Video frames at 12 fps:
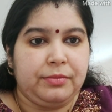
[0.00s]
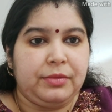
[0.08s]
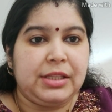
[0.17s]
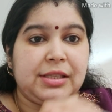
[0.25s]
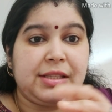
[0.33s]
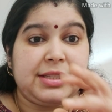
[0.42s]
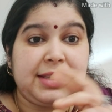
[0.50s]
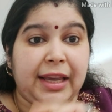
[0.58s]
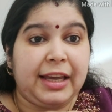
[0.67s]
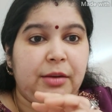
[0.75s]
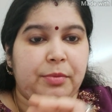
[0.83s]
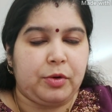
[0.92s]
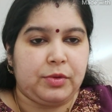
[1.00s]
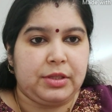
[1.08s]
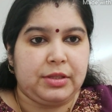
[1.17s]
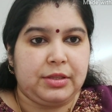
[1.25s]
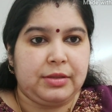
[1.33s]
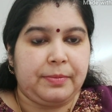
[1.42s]
This is the second
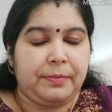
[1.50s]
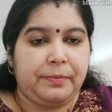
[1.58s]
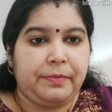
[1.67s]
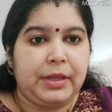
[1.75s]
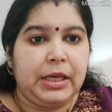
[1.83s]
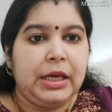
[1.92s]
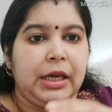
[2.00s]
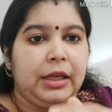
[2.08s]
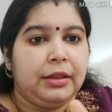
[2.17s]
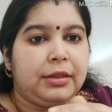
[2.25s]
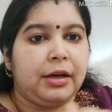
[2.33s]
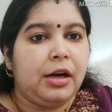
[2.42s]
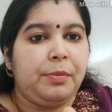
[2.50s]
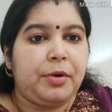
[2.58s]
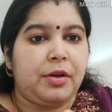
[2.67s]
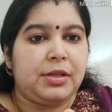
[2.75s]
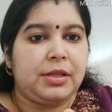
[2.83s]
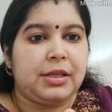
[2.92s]
process. Third
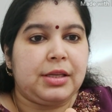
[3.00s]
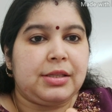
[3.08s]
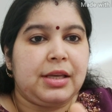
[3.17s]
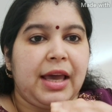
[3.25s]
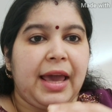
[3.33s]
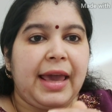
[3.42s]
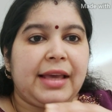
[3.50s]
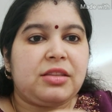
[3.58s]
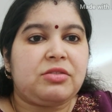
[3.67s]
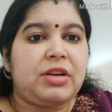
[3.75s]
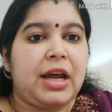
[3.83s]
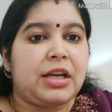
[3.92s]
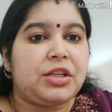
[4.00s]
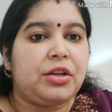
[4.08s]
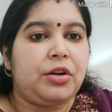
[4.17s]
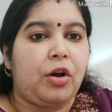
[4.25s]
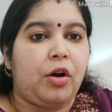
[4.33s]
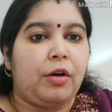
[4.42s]
process is
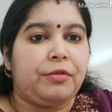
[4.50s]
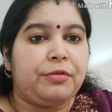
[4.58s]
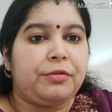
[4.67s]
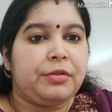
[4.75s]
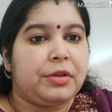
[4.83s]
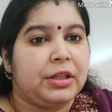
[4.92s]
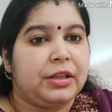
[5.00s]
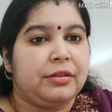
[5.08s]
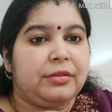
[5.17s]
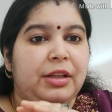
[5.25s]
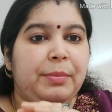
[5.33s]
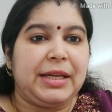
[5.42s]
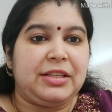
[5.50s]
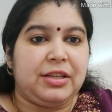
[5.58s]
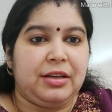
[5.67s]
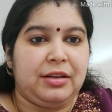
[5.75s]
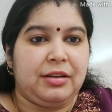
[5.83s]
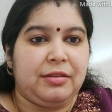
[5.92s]
extraction of the
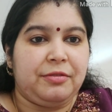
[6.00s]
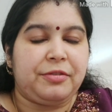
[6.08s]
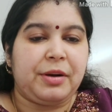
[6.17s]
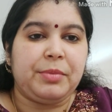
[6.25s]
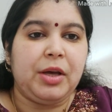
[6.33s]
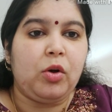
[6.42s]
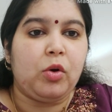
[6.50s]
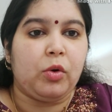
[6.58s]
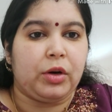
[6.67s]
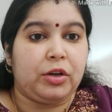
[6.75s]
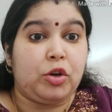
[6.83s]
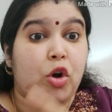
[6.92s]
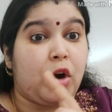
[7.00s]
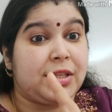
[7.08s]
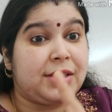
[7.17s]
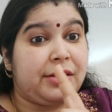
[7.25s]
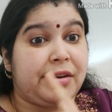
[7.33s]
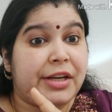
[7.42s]
metal from the ore,
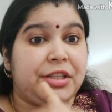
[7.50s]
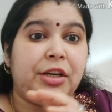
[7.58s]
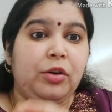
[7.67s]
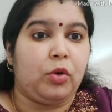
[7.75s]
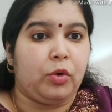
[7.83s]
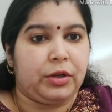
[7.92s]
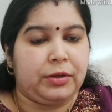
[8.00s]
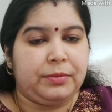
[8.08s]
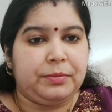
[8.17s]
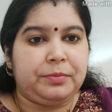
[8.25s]
concentrated ore.